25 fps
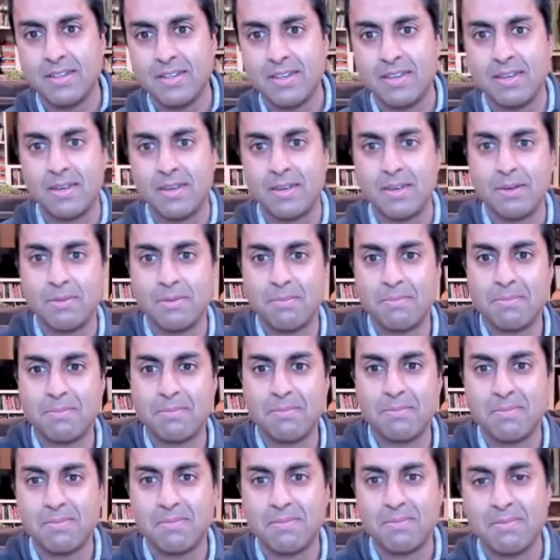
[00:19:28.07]

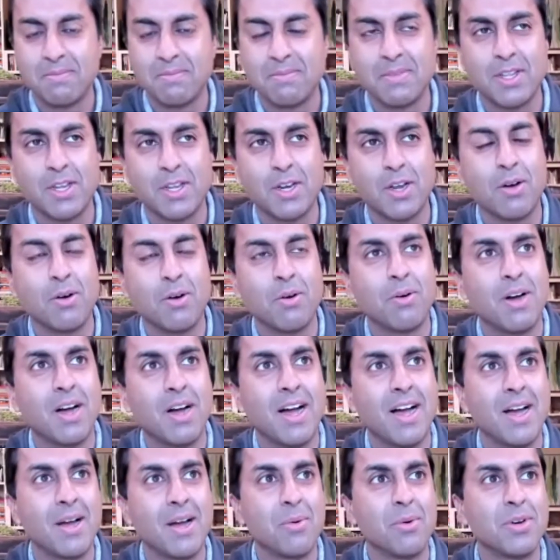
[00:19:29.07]
You know,
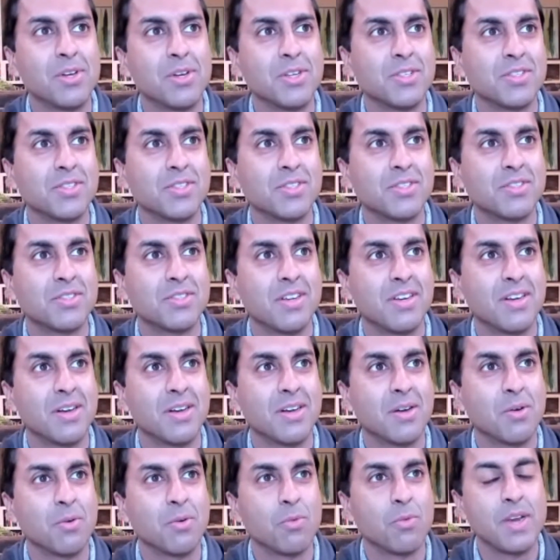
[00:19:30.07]
I was
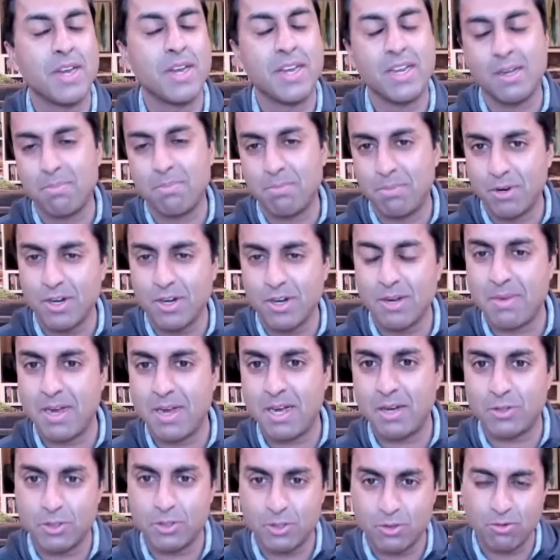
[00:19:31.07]
reading a book
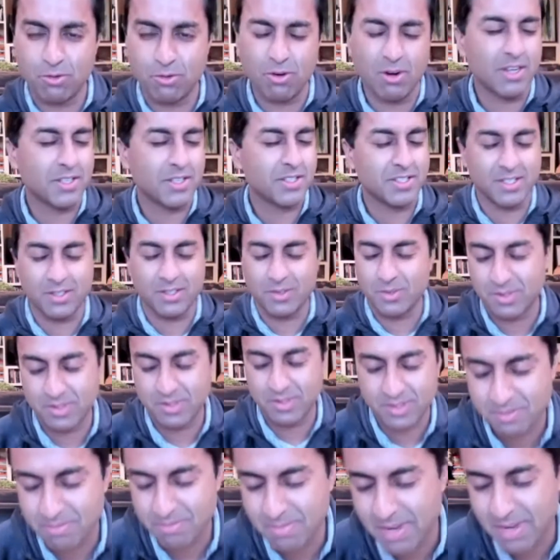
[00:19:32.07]
about trust. This
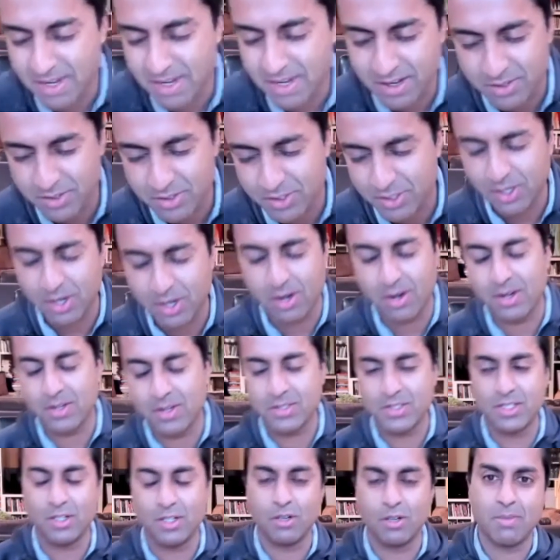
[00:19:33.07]
was many years ago,
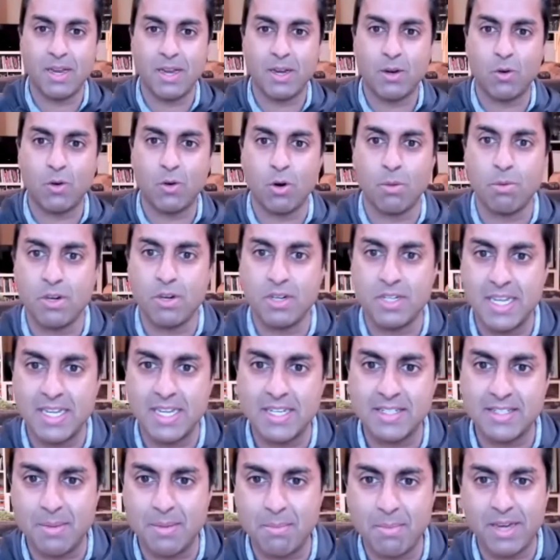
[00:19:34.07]
still in my corporate
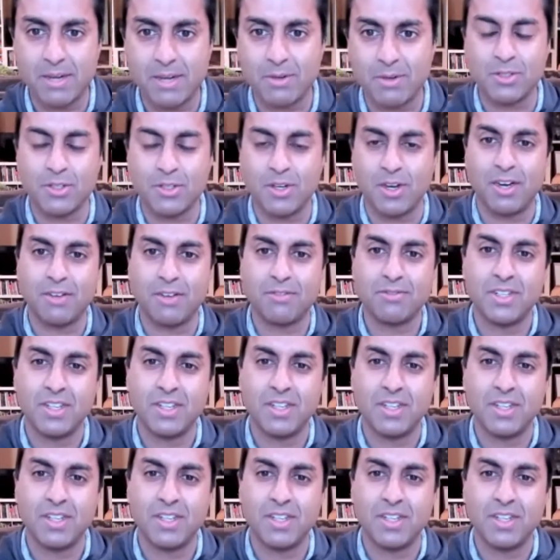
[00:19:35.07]
days at Microsoft.